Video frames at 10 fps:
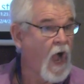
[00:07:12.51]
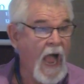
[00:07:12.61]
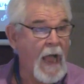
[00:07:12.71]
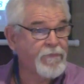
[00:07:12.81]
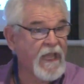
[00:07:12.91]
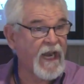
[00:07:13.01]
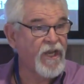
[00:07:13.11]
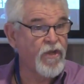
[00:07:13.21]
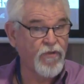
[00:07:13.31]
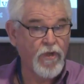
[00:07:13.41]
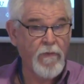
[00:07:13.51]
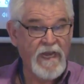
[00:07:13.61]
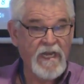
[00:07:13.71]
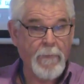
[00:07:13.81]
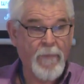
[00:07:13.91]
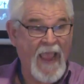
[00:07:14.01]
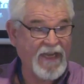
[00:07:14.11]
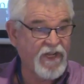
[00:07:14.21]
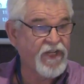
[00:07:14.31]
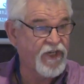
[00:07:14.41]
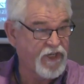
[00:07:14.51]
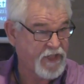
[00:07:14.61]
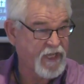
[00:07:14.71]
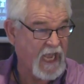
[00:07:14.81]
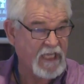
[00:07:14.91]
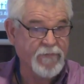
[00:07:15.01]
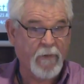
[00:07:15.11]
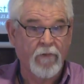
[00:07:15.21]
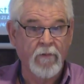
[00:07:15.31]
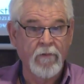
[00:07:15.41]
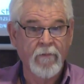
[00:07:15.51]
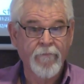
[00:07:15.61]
I'm telling you, you need to pay attention to the gospel.